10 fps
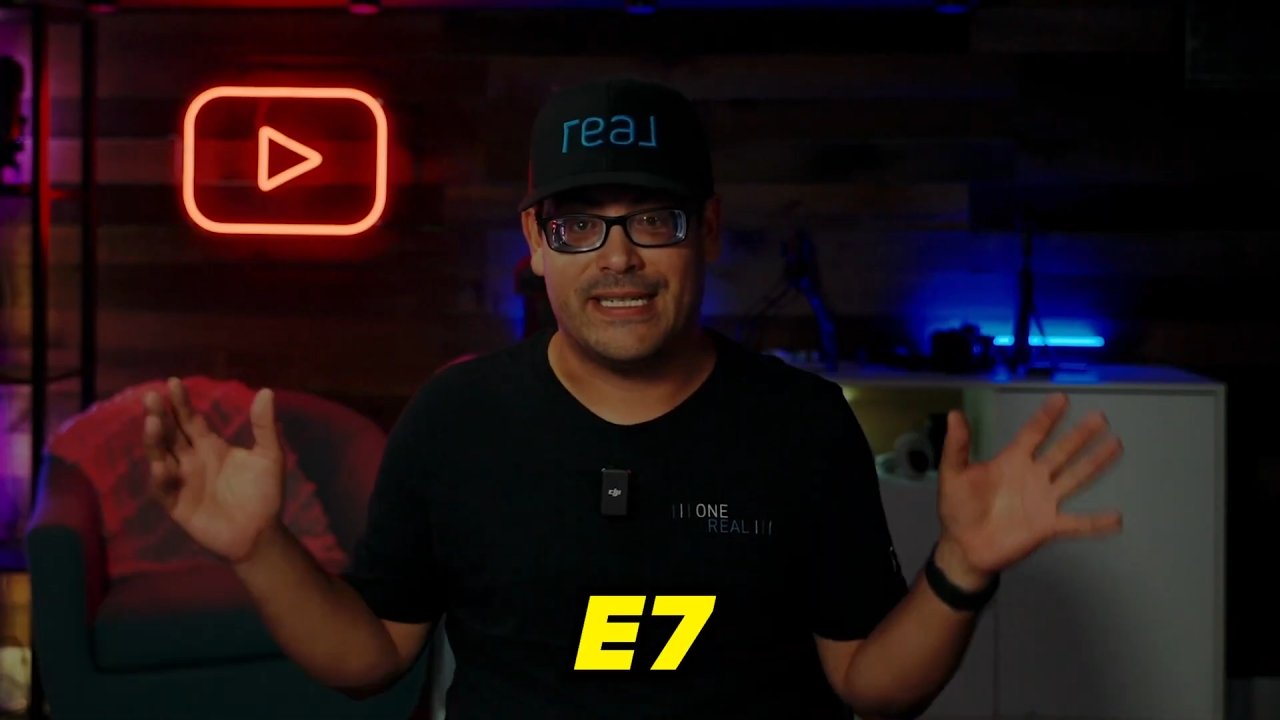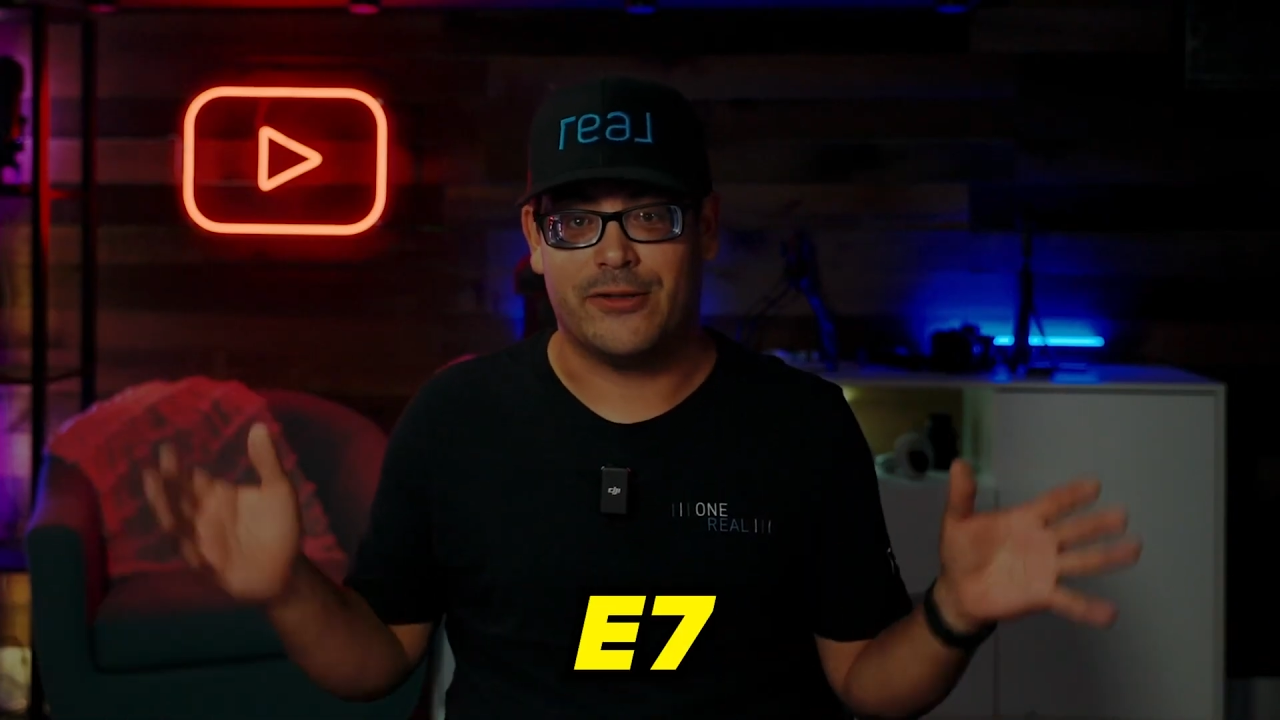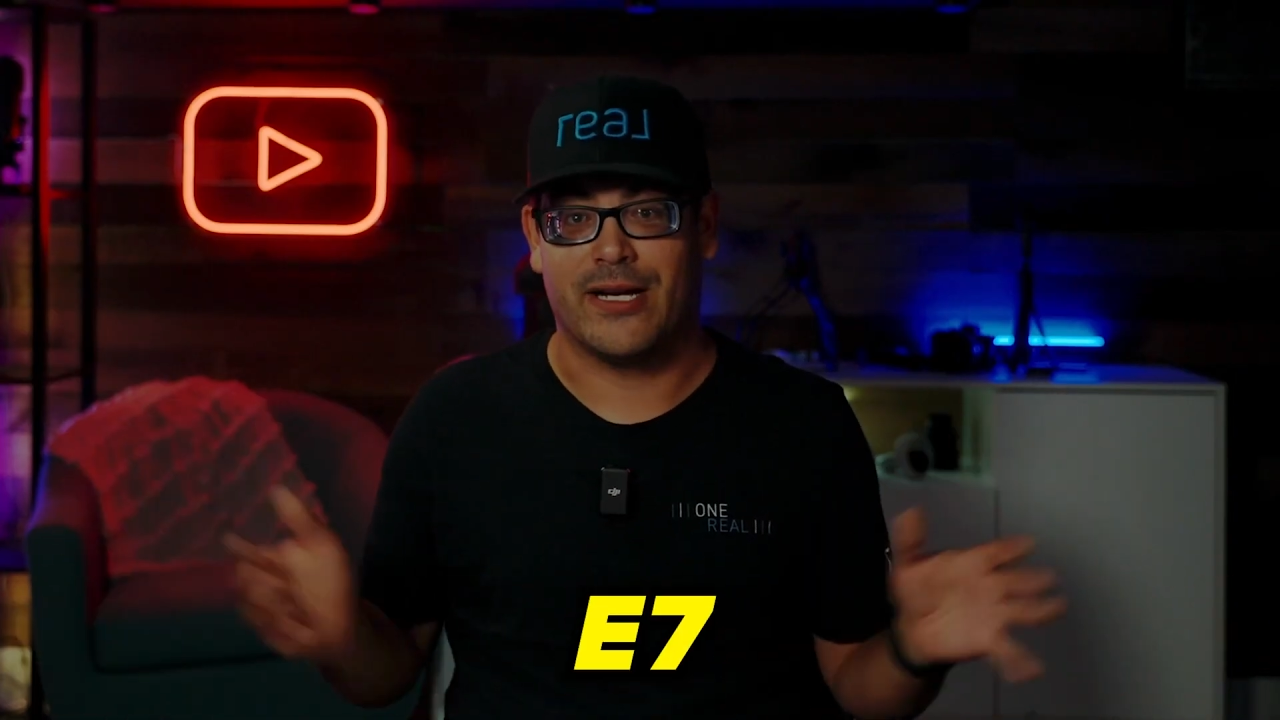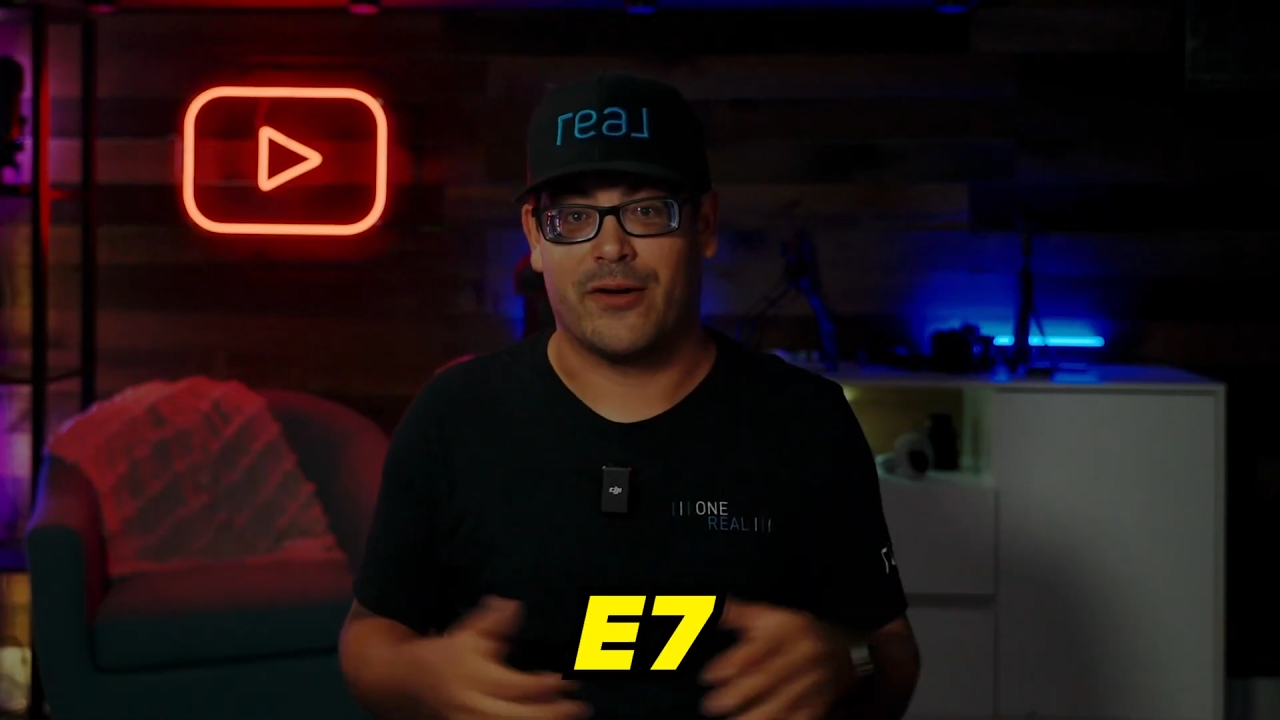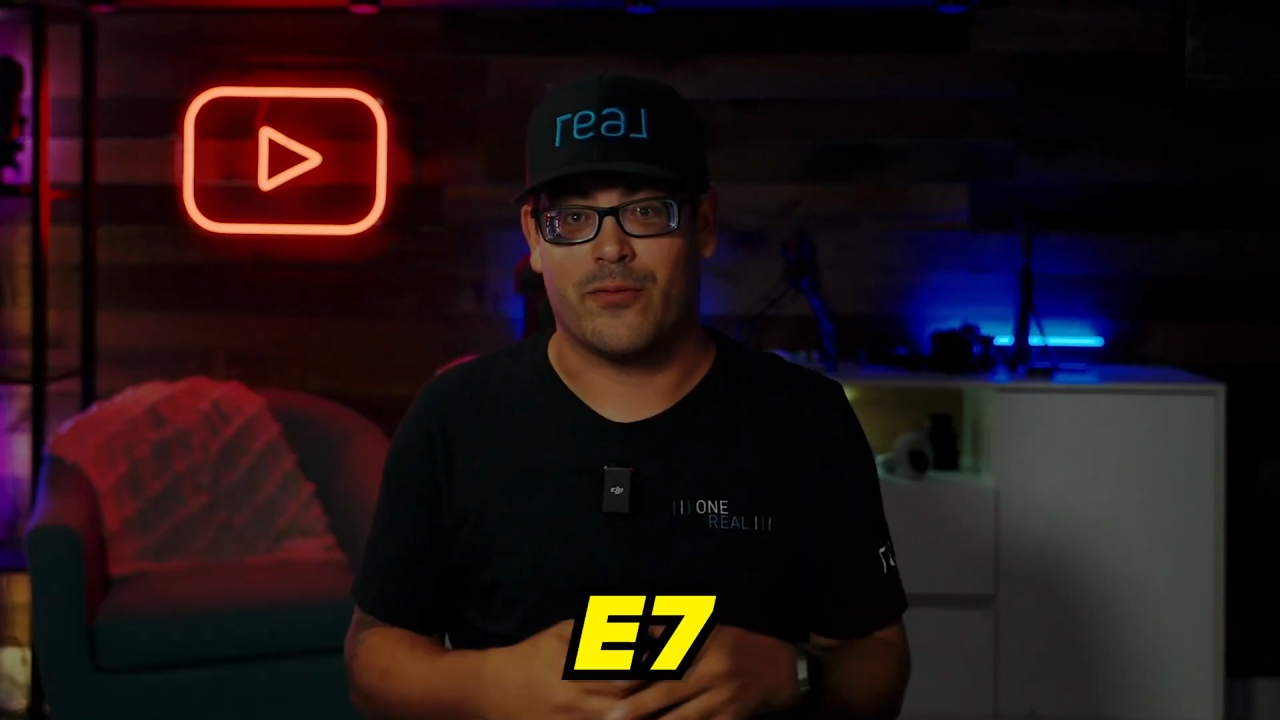
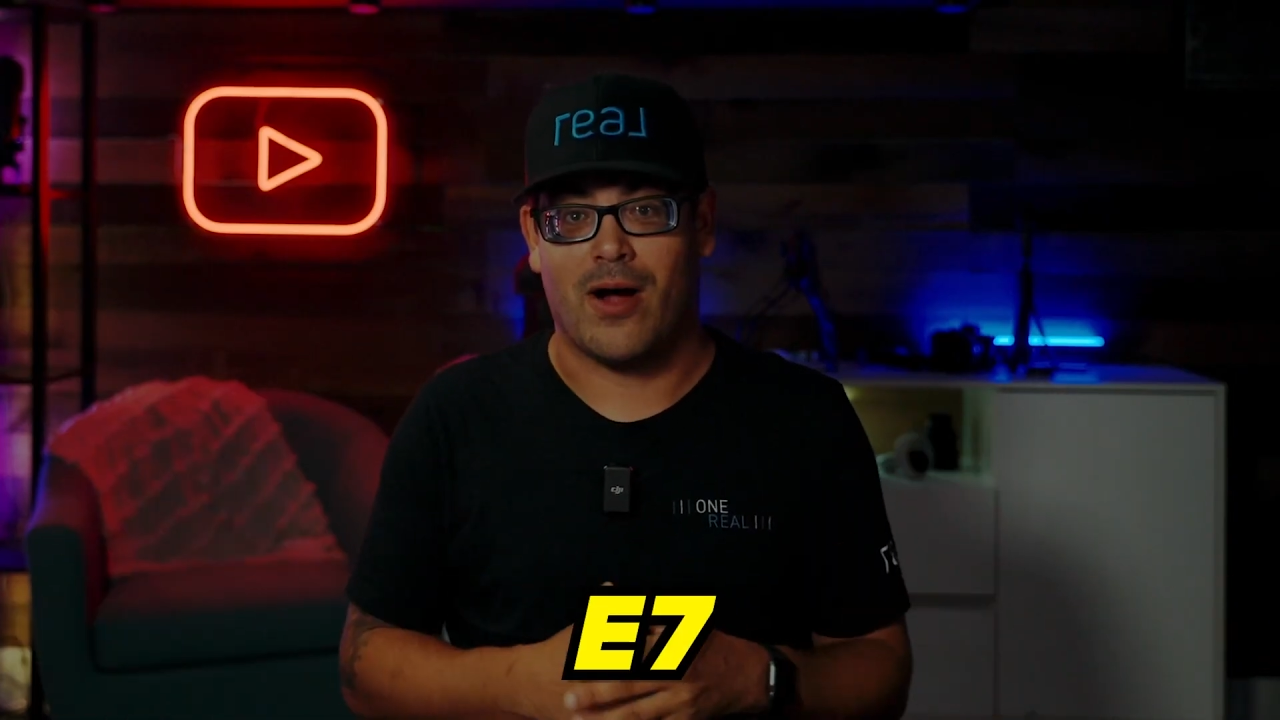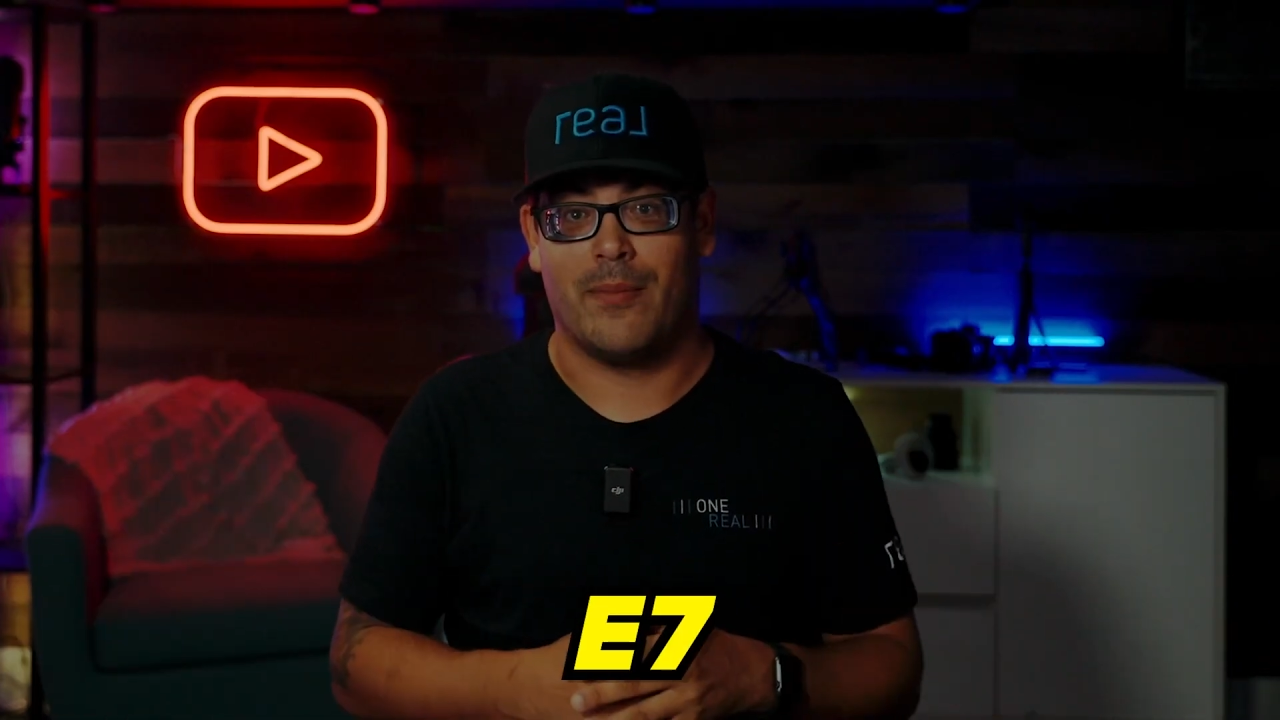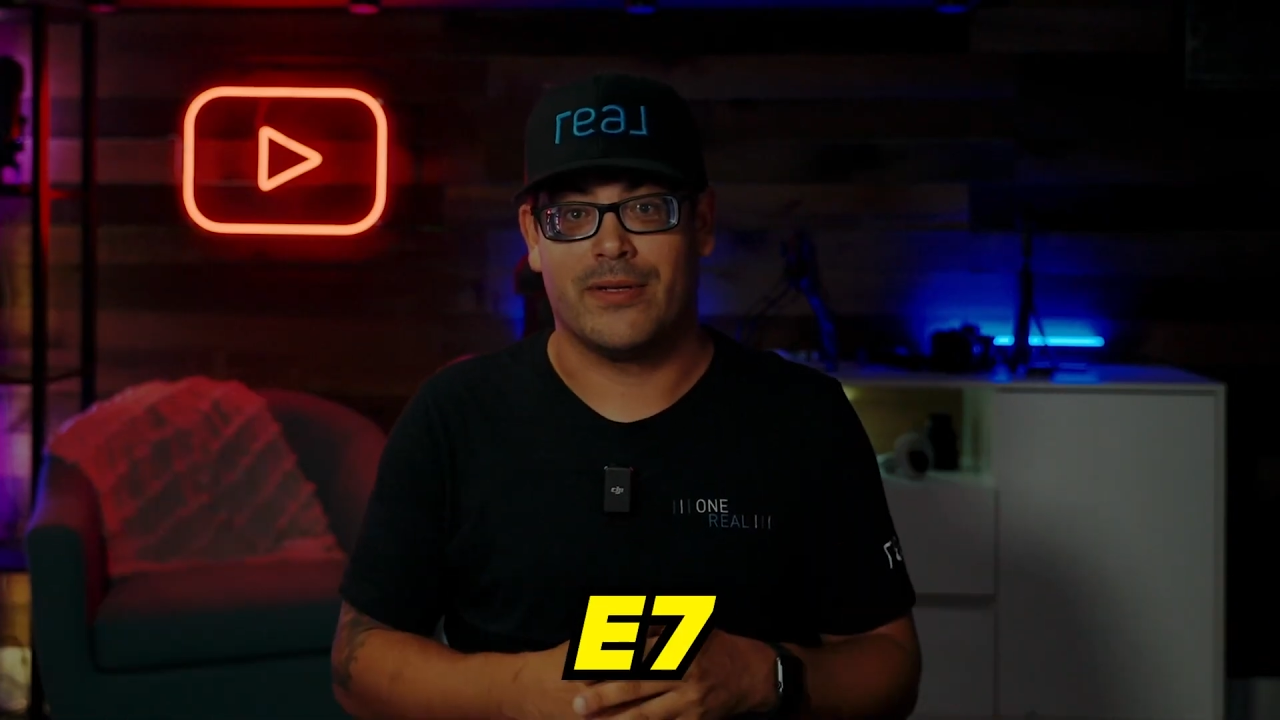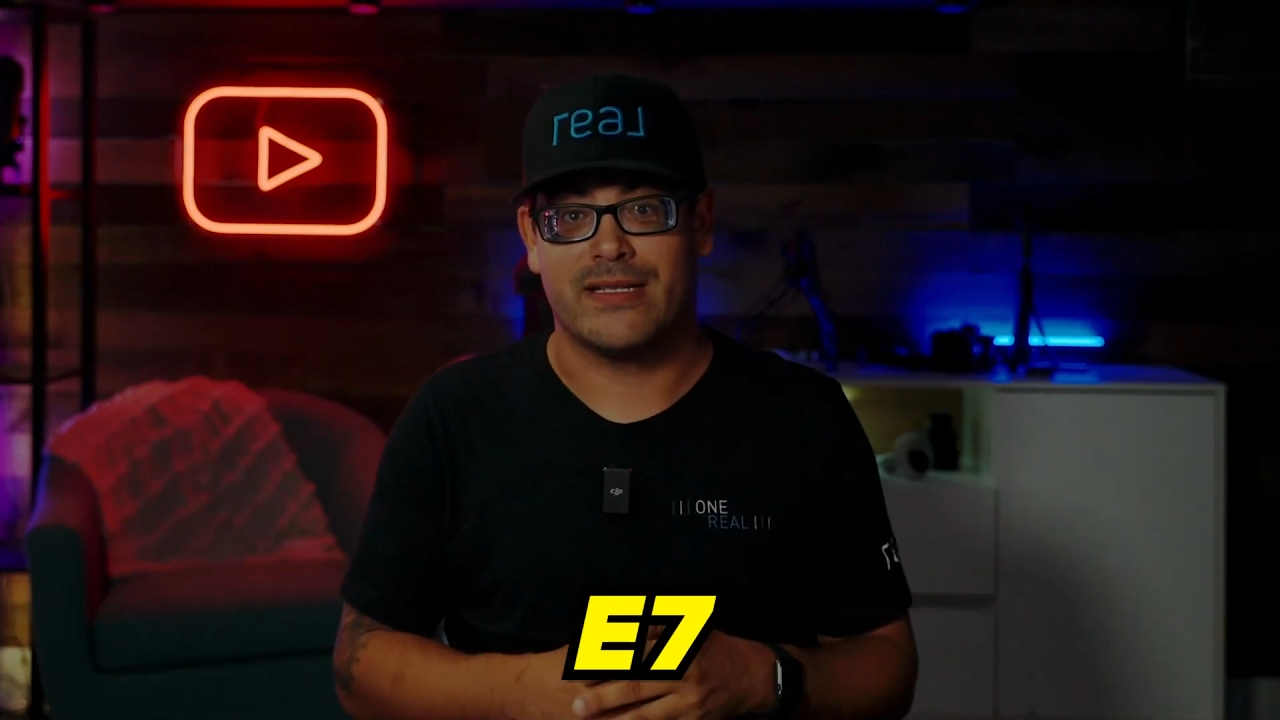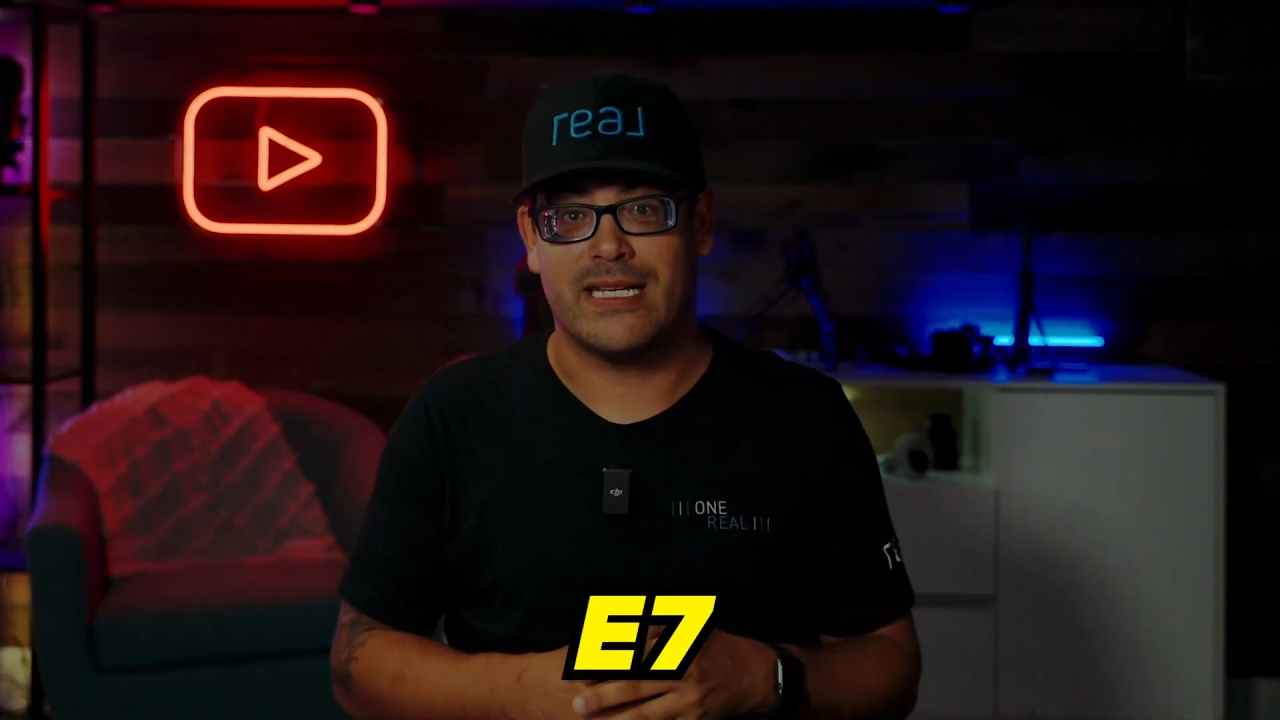here at Robins,